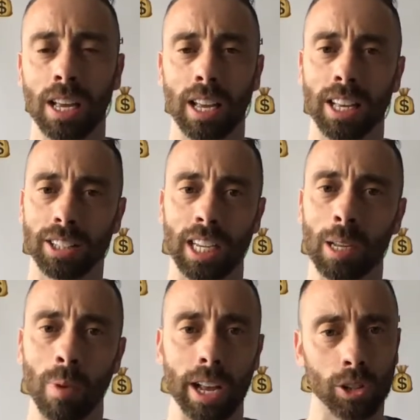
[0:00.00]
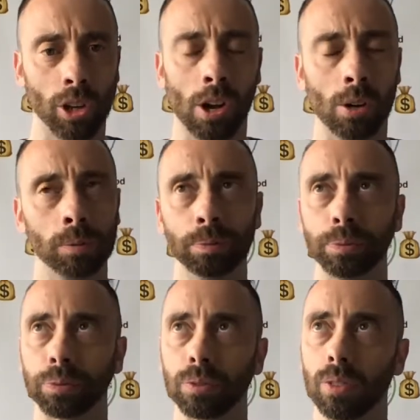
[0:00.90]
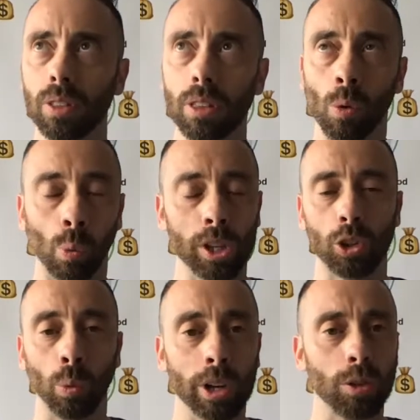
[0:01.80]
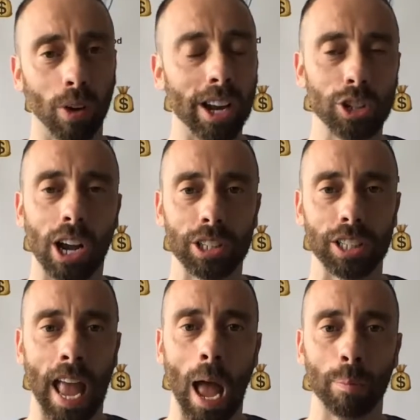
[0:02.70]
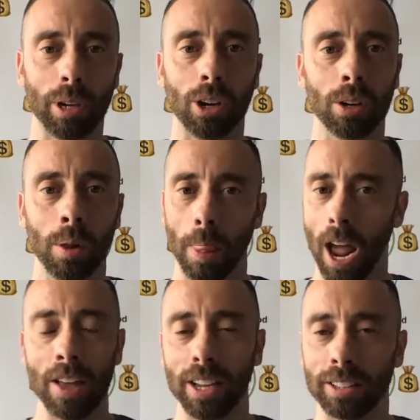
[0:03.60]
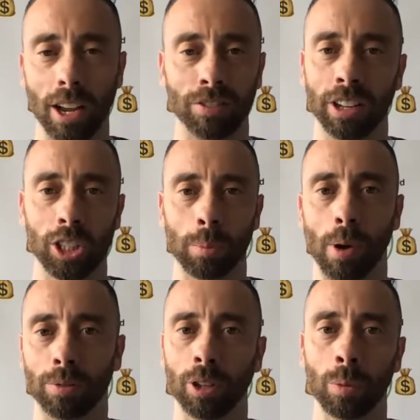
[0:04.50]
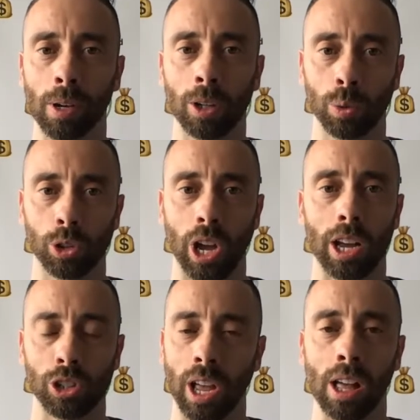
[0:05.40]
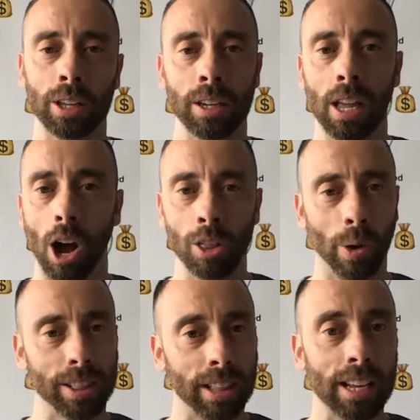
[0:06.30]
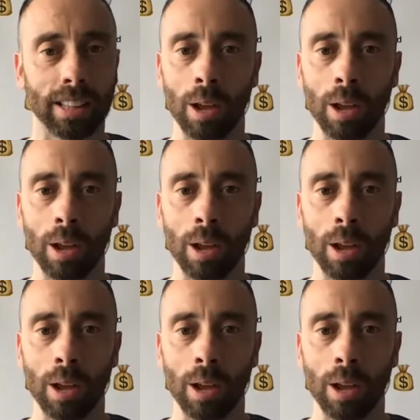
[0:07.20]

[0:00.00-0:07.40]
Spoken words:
his teammates. So which franchise is happier? I think definitely it's the Buffalo Bills with Josh Allen, although I think they